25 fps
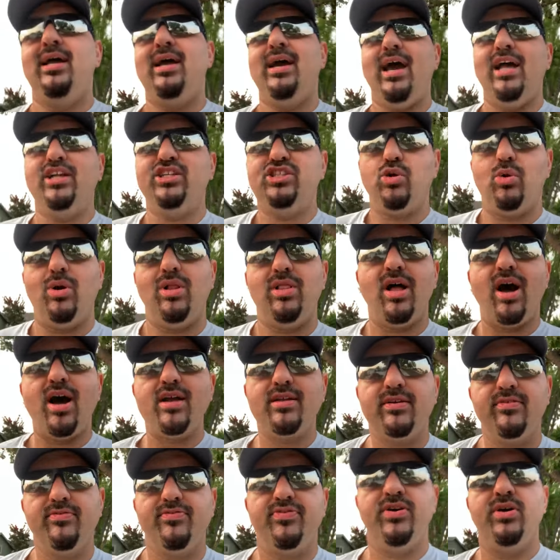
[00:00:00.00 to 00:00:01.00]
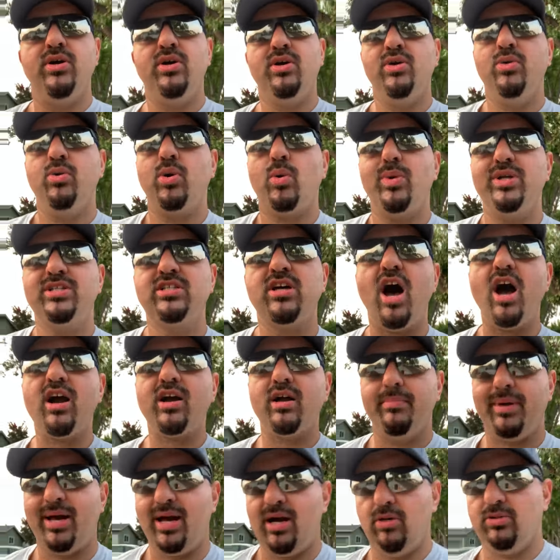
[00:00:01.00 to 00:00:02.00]
And so a lot of what we talk
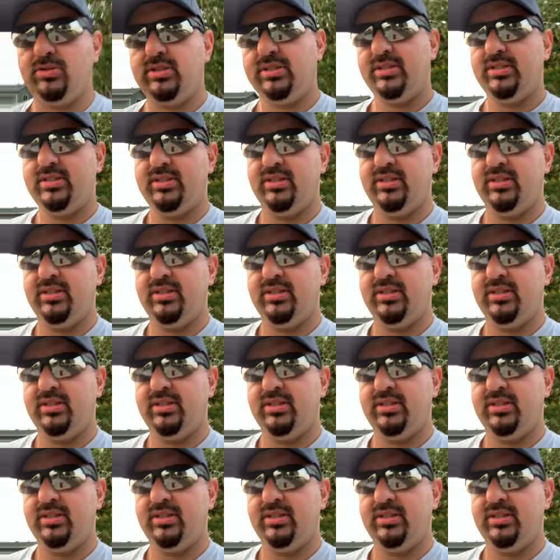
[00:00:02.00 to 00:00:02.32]
about